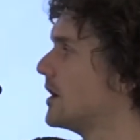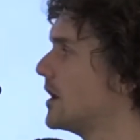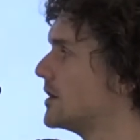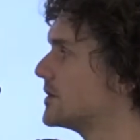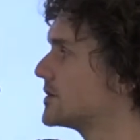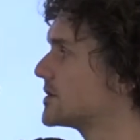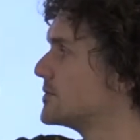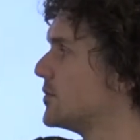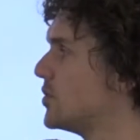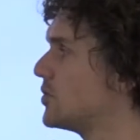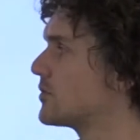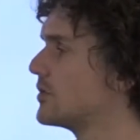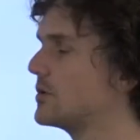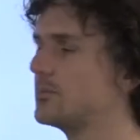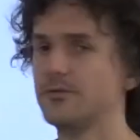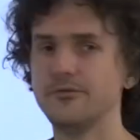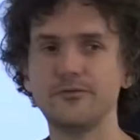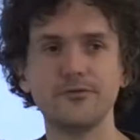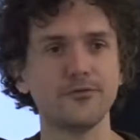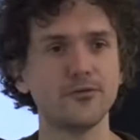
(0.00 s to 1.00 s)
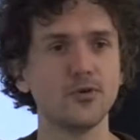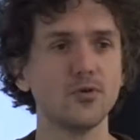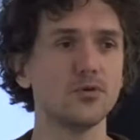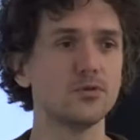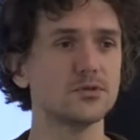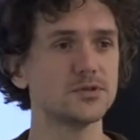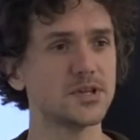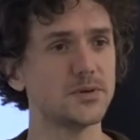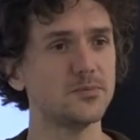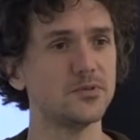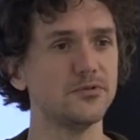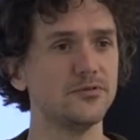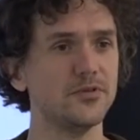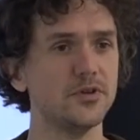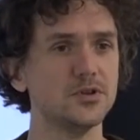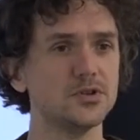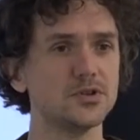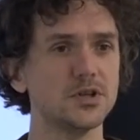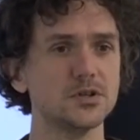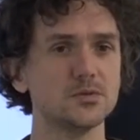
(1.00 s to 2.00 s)
a small group of 4 zebra
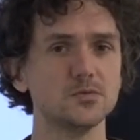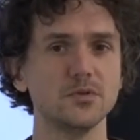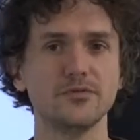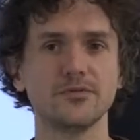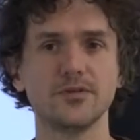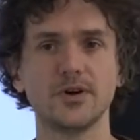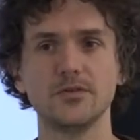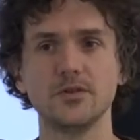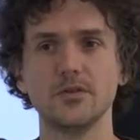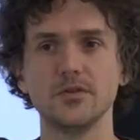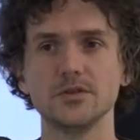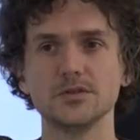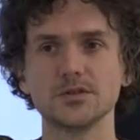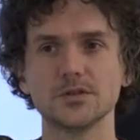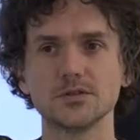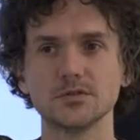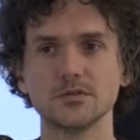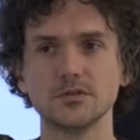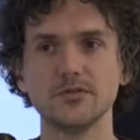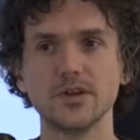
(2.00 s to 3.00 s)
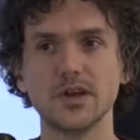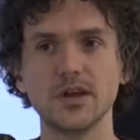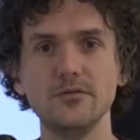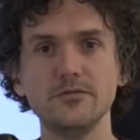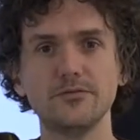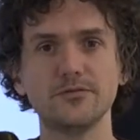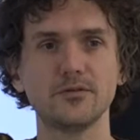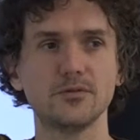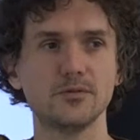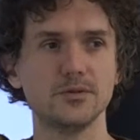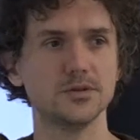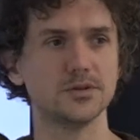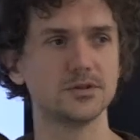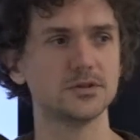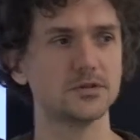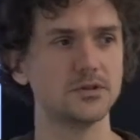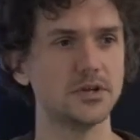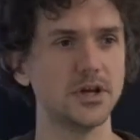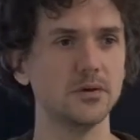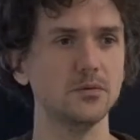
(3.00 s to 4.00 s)
finches, we find that there's a sort of
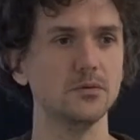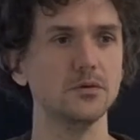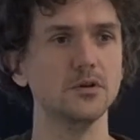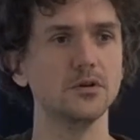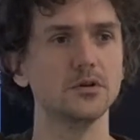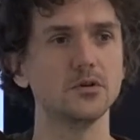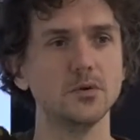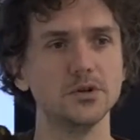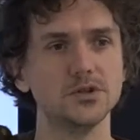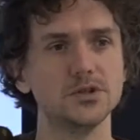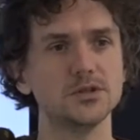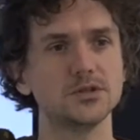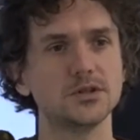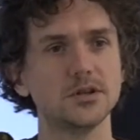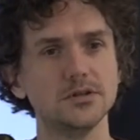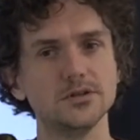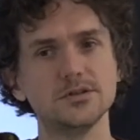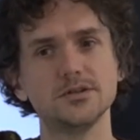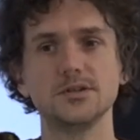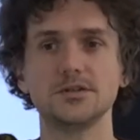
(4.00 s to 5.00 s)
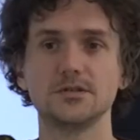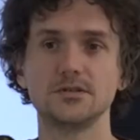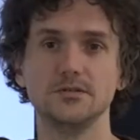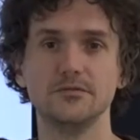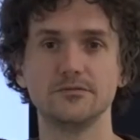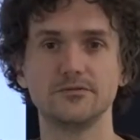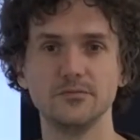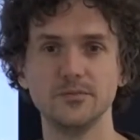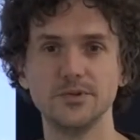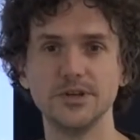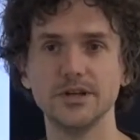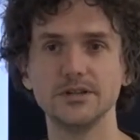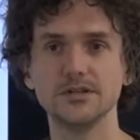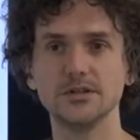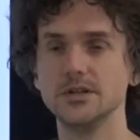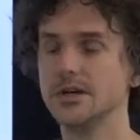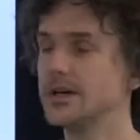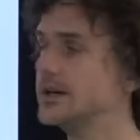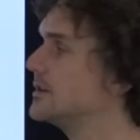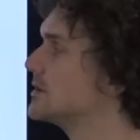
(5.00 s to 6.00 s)
influence network which is consistent from day
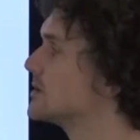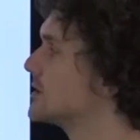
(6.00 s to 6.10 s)
to day.